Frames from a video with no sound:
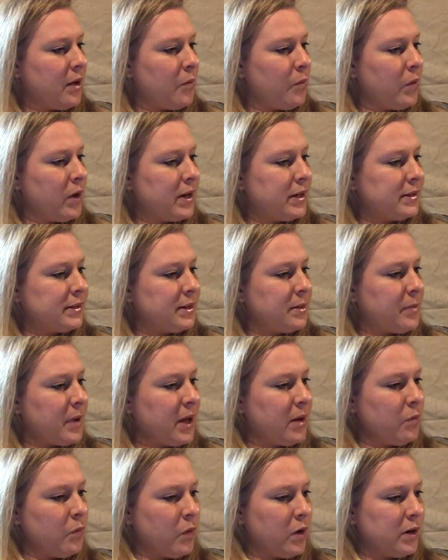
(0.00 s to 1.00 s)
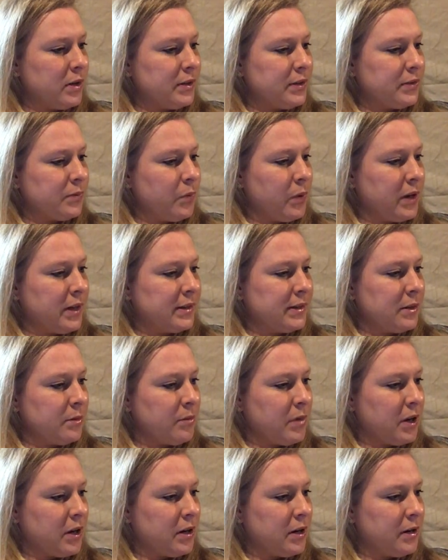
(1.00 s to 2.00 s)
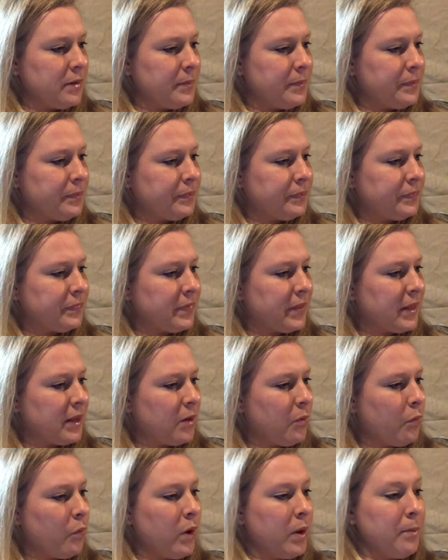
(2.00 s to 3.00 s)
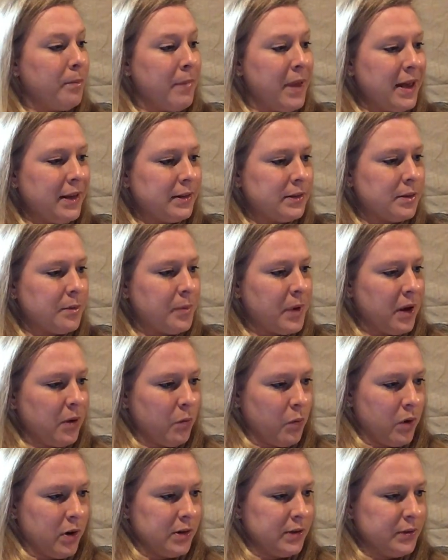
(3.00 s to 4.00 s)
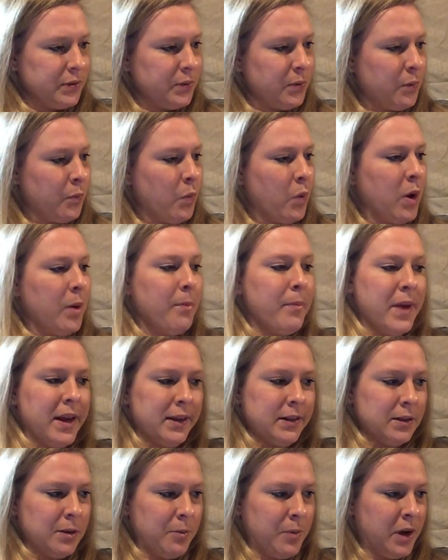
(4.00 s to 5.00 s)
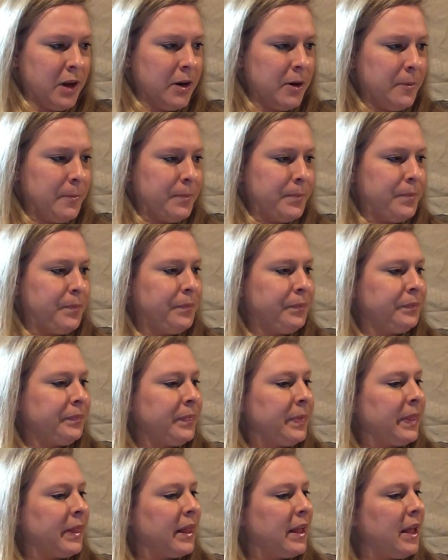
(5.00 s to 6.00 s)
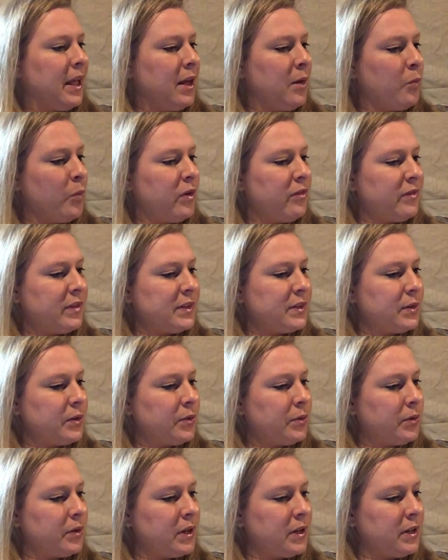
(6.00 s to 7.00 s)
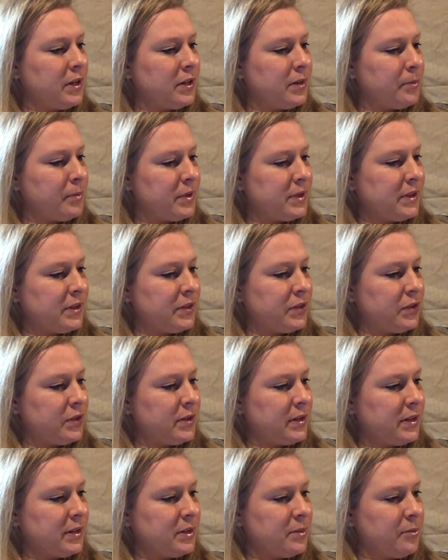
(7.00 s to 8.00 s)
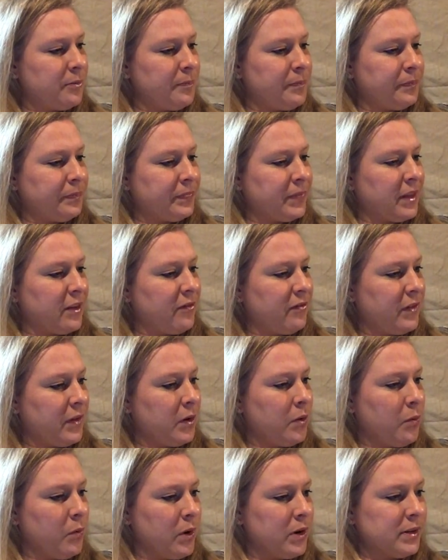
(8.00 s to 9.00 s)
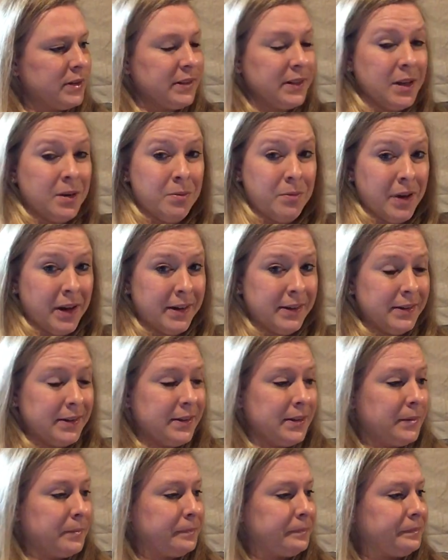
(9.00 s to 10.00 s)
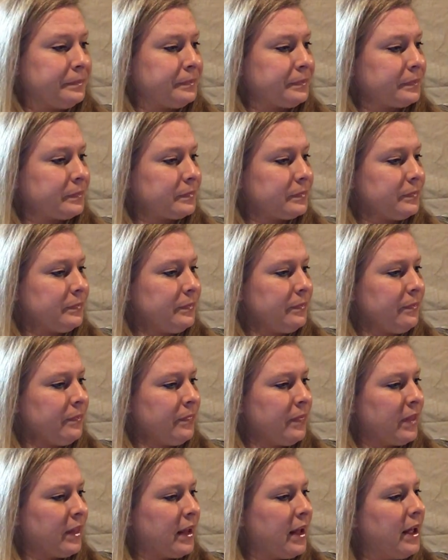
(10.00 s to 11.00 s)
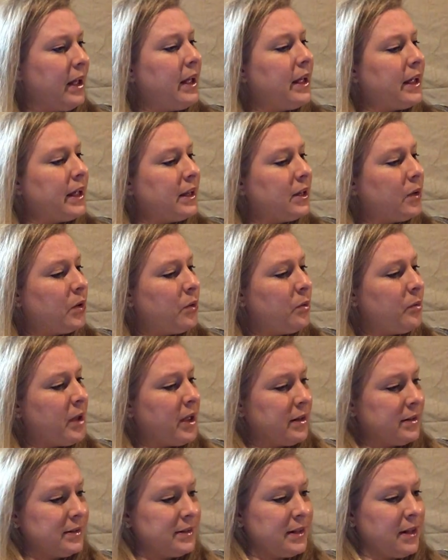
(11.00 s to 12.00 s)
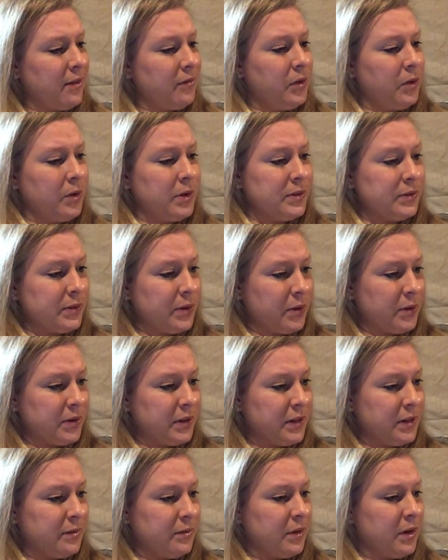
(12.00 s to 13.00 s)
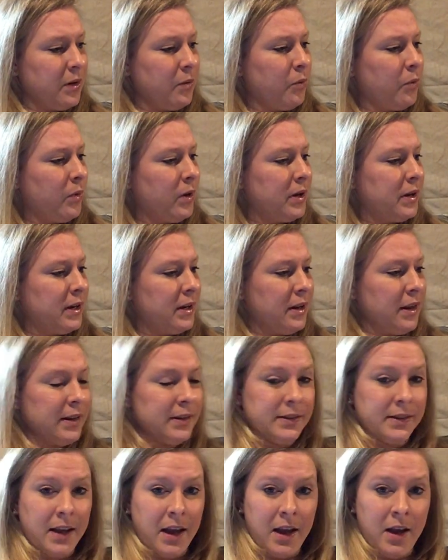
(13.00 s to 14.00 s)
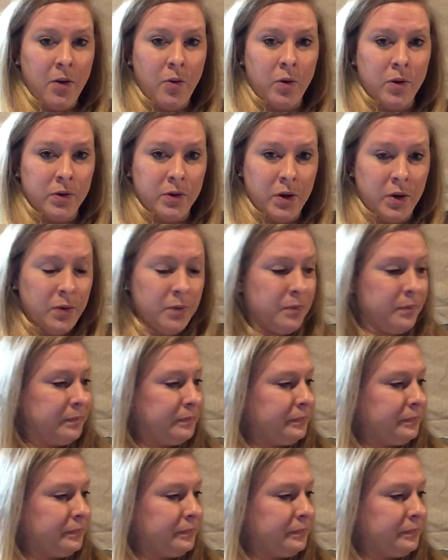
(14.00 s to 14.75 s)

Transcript: When is the pain worse? When is it better? What makes the pain worse, and what makes it better? In what physical position does it feel worst and best? And whom else have you consulted? What did they say or do?